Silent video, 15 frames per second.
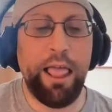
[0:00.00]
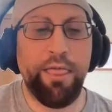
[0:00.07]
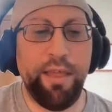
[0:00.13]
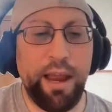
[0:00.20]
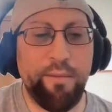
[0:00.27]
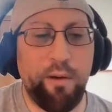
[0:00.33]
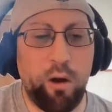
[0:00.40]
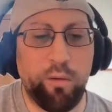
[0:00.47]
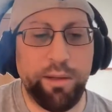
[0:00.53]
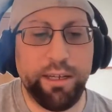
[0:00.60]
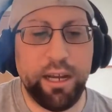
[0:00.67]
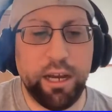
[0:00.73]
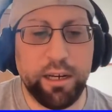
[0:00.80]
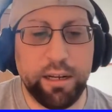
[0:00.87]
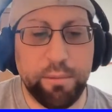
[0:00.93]
they've only
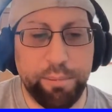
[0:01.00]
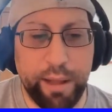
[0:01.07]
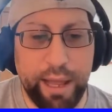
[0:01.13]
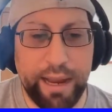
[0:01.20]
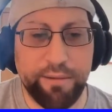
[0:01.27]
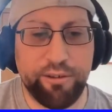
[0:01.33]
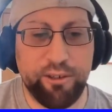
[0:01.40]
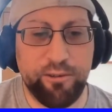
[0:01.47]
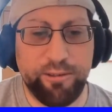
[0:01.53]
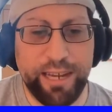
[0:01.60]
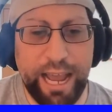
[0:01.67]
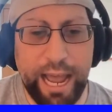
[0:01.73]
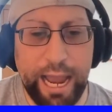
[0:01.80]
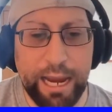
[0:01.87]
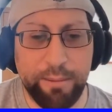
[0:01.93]
gone to a playoff 2
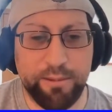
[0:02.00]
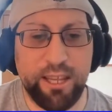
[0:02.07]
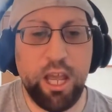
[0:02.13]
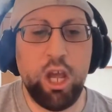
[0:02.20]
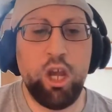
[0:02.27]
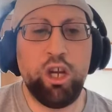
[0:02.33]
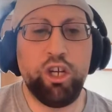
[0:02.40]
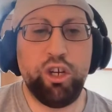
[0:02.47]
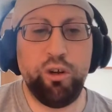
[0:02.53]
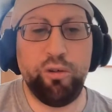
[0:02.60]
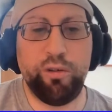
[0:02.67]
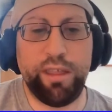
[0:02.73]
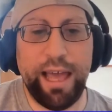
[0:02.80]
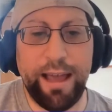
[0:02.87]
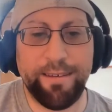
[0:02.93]
times,
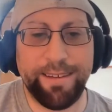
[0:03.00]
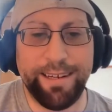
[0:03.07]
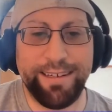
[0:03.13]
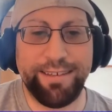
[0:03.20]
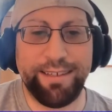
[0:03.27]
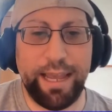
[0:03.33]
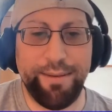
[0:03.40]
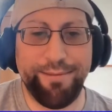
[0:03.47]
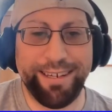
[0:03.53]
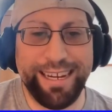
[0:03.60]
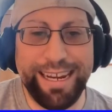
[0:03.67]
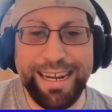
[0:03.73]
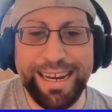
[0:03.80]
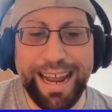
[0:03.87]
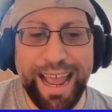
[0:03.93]

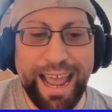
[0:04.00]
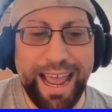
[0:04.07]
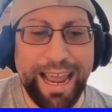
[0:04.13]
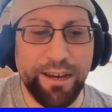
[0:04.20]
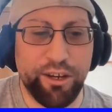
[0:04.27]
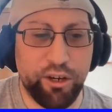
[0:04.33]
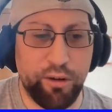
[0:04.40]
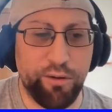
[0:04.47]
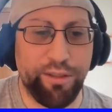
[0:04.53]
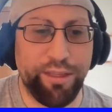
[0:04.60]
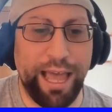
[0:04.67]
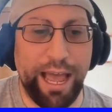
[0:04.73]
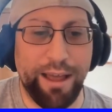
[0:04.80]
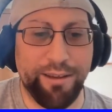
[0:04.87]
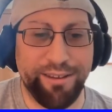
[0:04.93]
2017 and
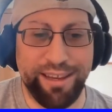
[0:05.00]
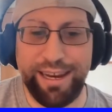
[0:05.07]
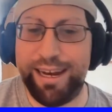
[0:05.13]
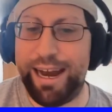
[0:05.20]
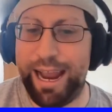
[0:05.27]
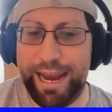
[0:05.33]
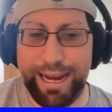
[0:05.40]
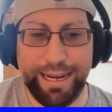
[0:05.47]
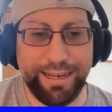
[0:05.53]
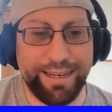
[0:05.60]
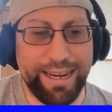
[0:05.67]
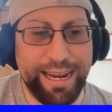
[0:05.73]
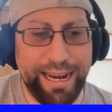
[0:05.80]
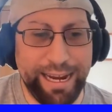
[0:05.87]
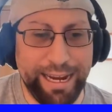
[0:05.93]

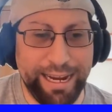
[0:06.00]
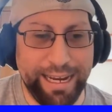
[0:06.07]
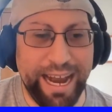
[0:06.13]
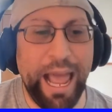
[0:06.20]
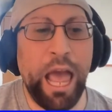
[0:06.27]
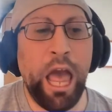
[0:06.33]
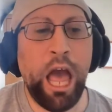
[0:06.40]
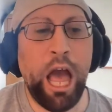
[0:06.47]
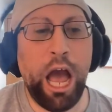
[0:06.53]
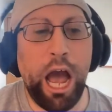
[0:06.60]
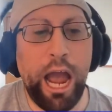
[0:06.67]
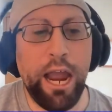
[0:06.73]
2018. I